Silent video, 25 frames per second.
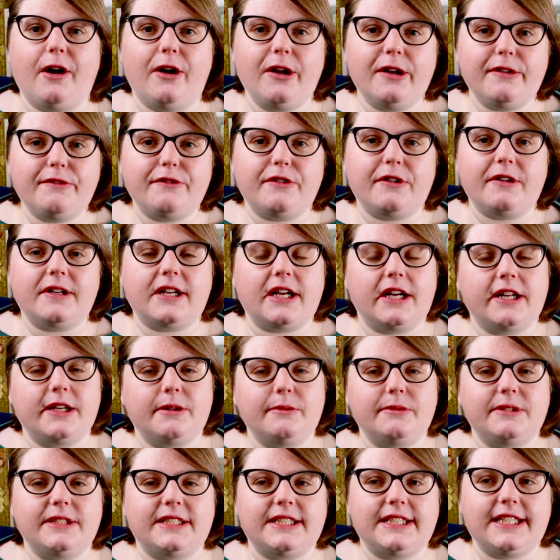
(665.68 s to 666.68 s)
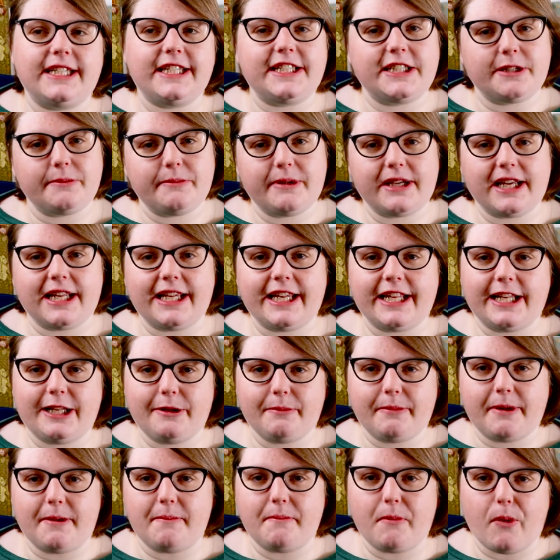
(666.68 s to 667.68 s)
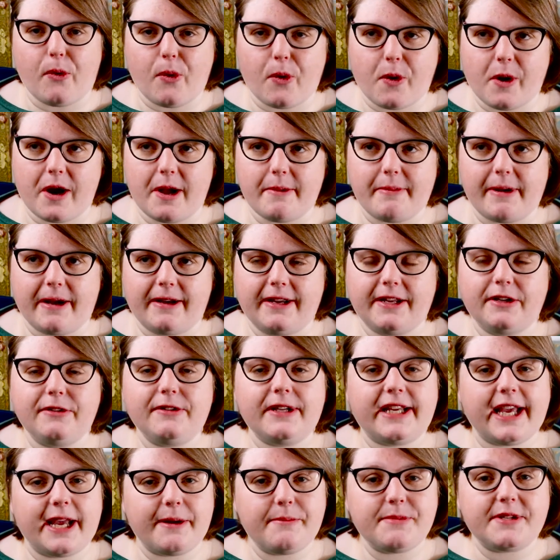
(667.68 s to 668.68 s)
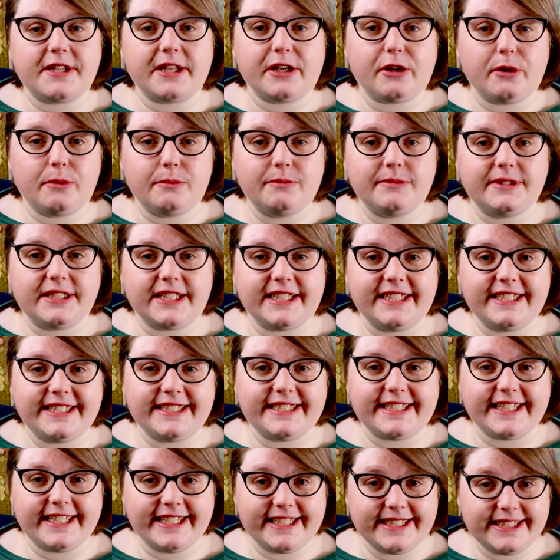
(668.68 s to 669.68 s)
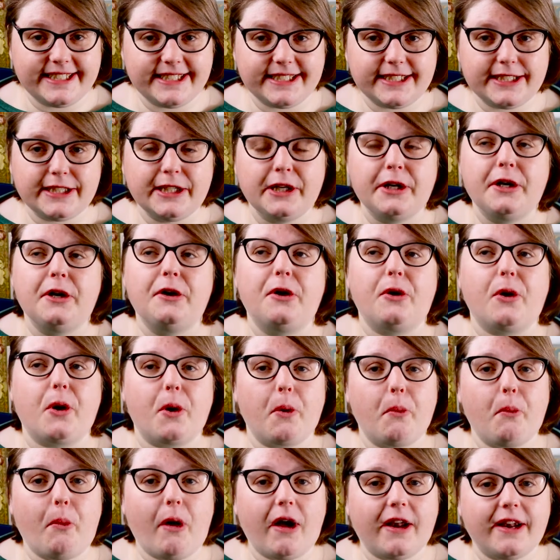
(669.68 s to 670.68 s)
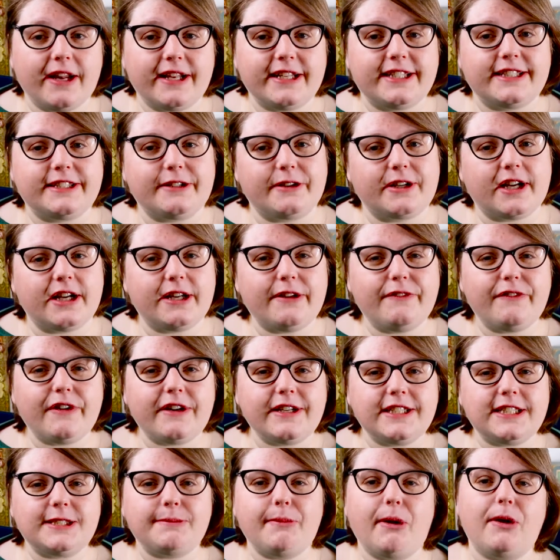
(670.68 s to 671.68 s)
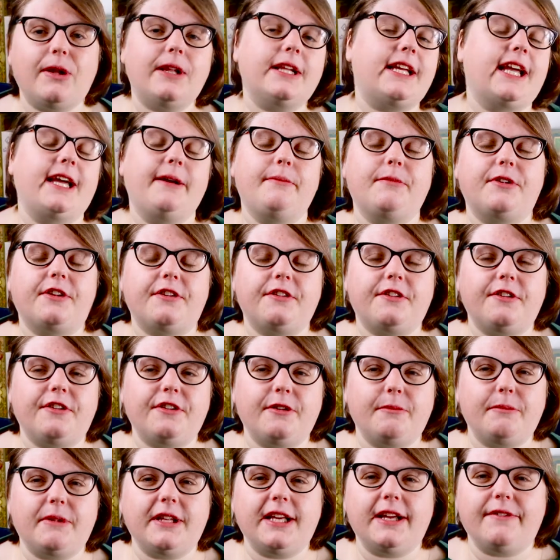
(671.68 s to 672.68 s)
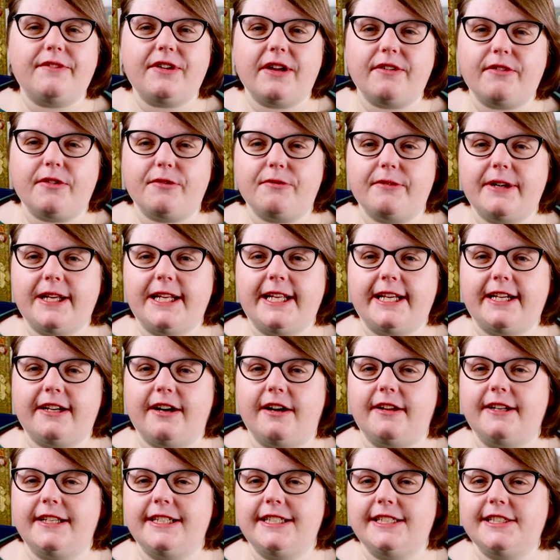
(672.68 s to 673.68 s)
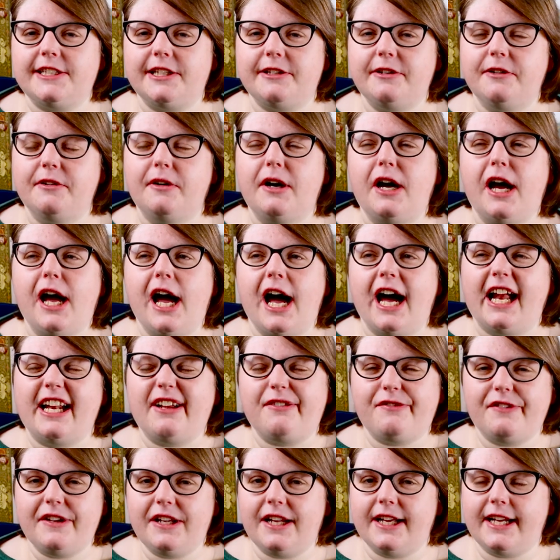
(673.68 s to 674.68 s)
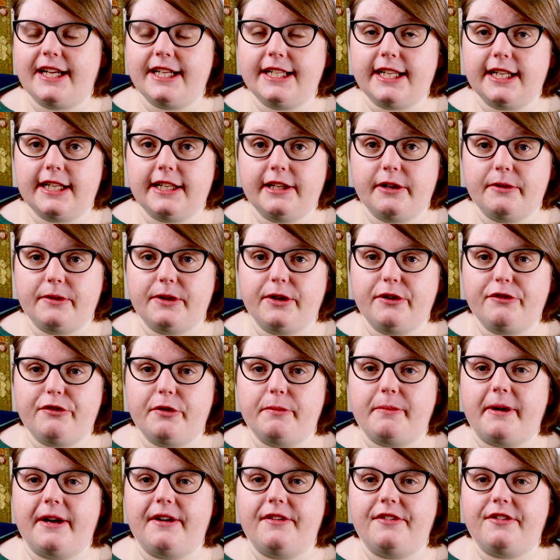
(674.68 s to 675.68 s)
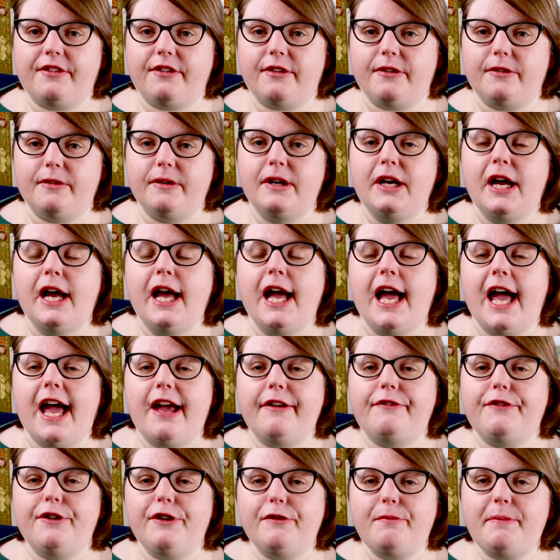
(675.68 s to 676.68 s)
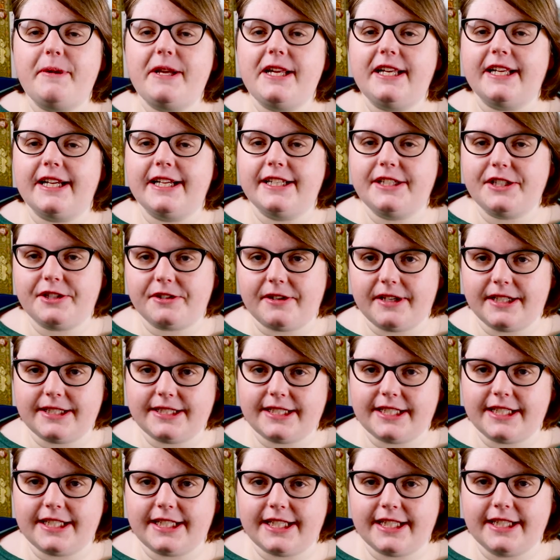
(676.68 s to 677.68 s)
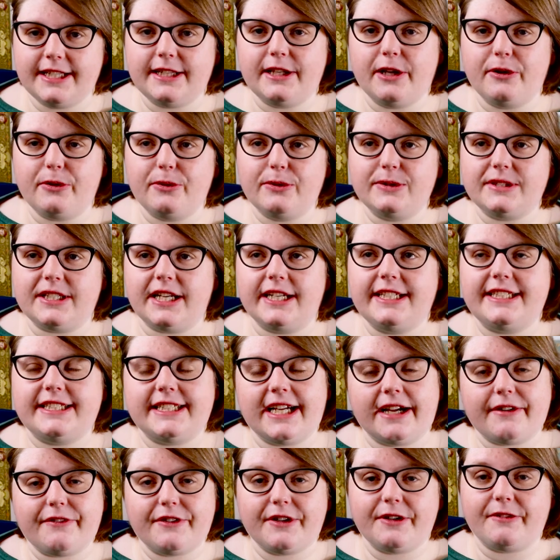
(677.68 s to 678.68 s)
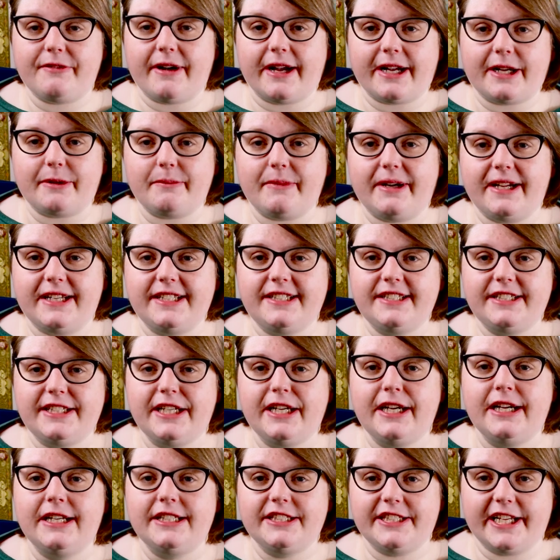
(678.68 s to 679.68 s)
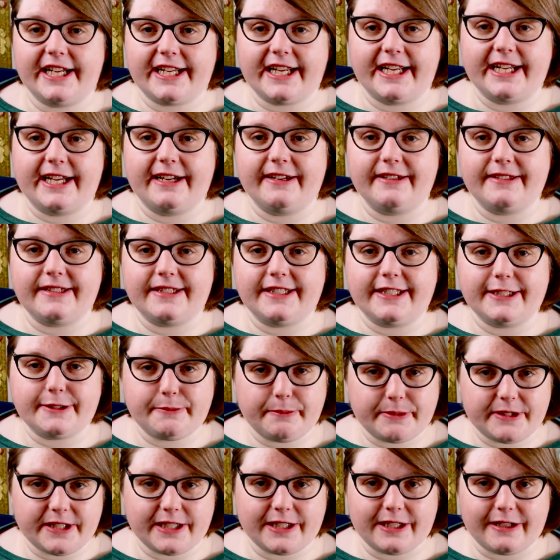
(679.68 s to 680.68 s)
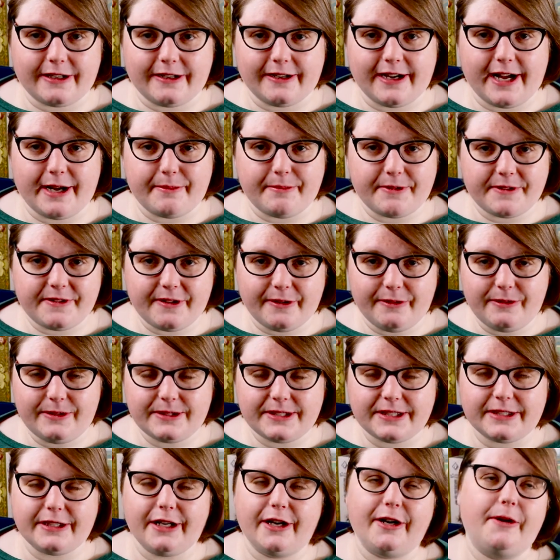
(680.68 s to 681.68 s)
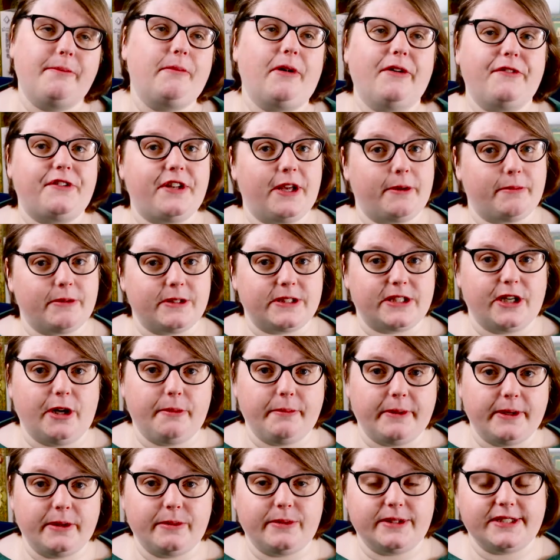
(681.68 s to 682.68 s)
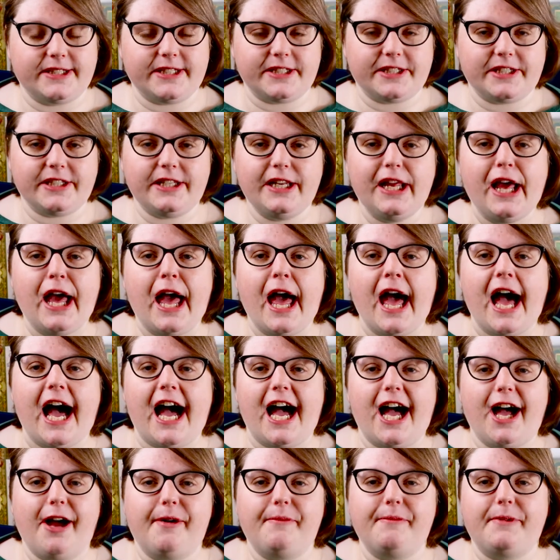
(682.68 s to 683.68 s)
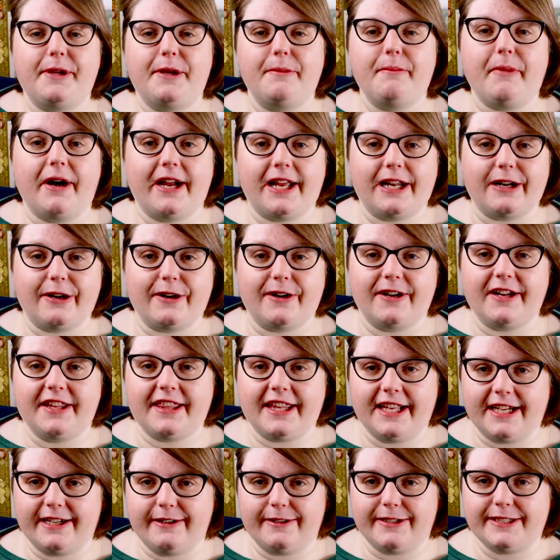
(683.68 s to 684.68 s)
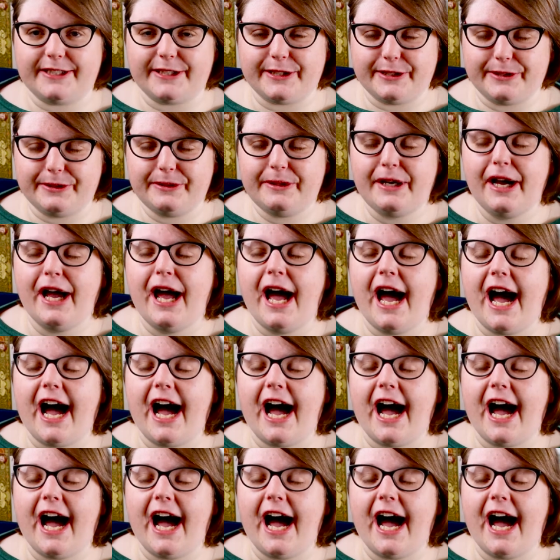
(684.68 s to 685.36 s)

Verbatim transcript: and Oliver kind of was teaching me a little bit more about, you know, games that comes in tins or wallets or kind of very small games because there's something I've never really gotten into and I feel like I didn't know enough about. So if you've been interested in those, I definitely recommend checking out this particular episode um, of Tabletop Inquisition. Um, you might learn a thing or two.